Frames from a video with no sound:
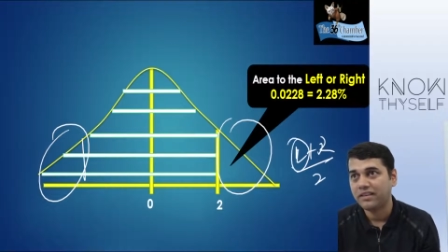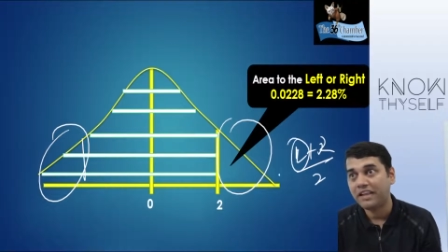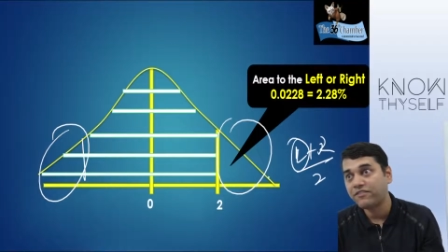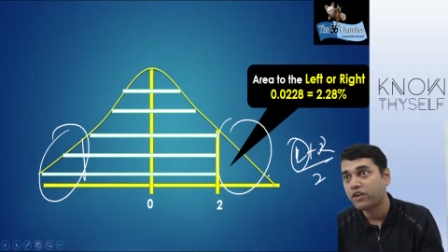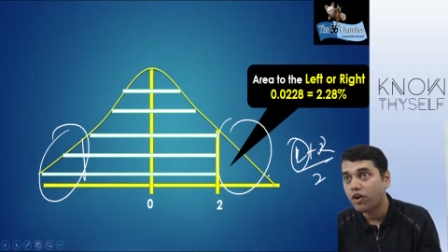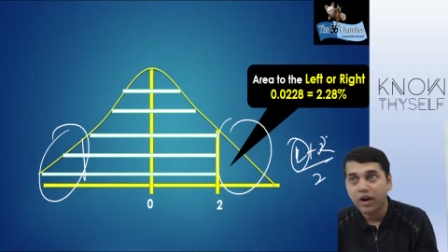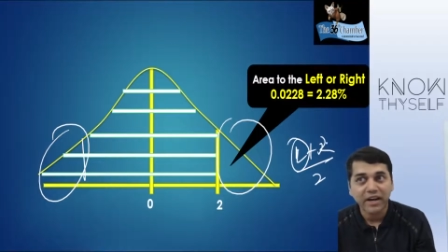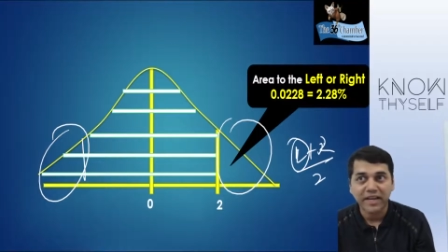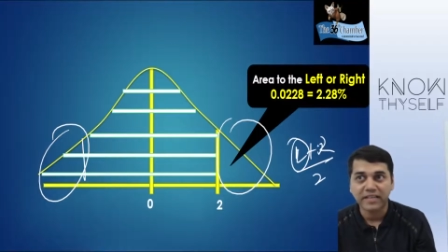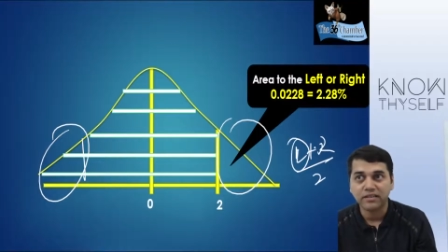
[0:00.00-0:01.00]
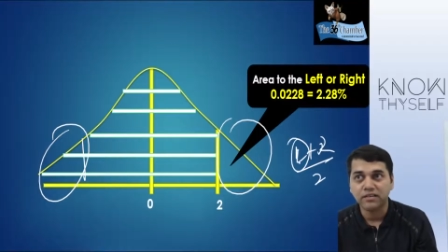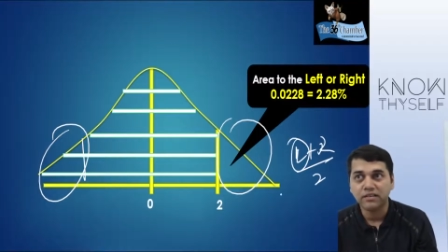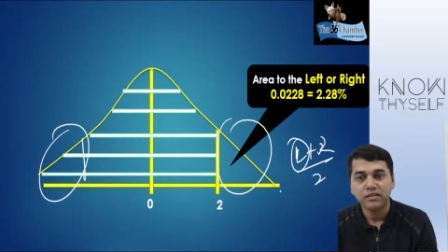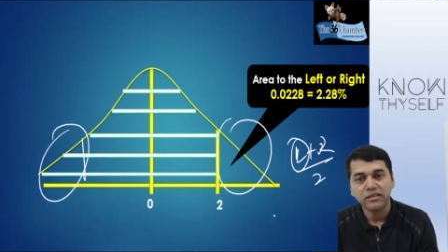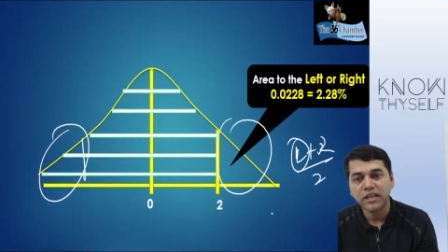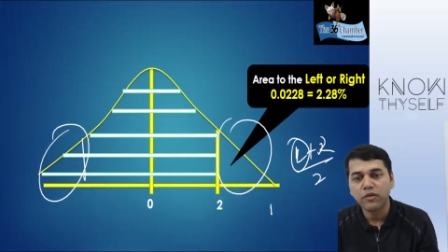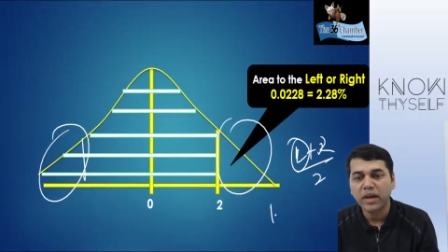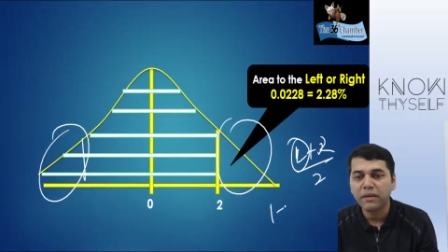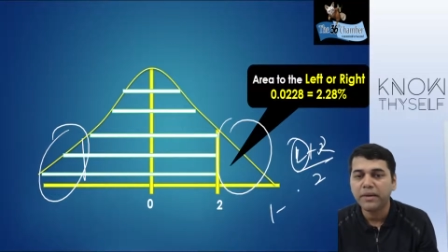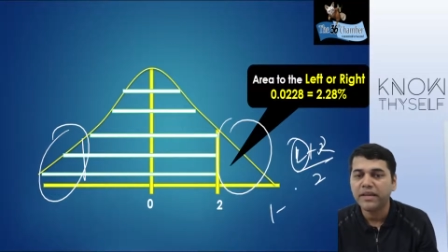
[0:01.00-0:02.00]
left or right then
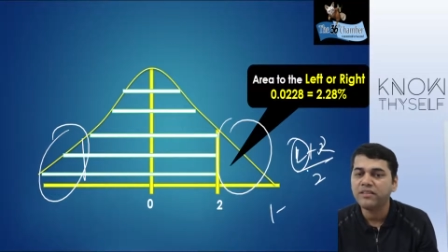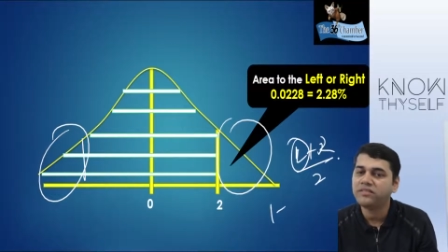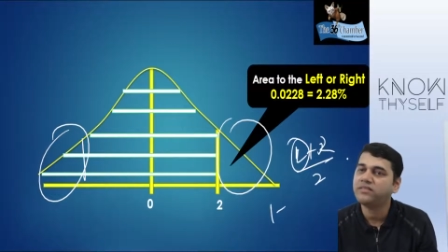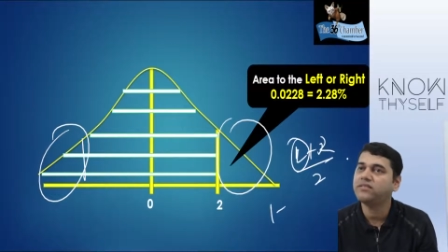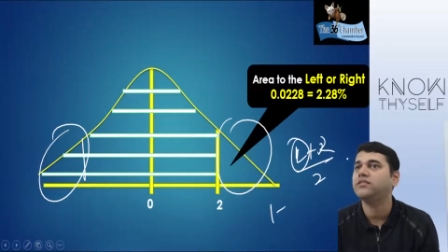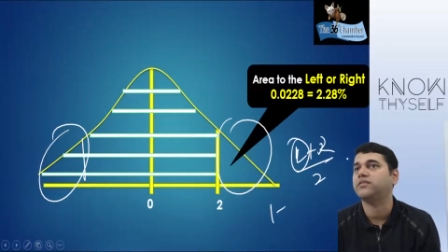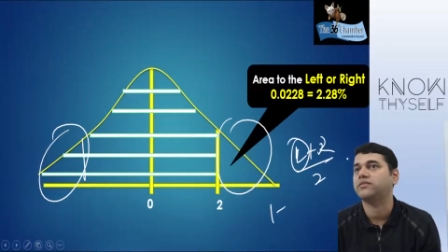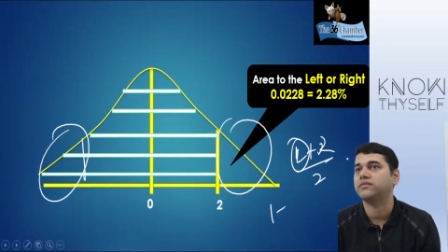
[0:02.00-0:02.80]
1 minus this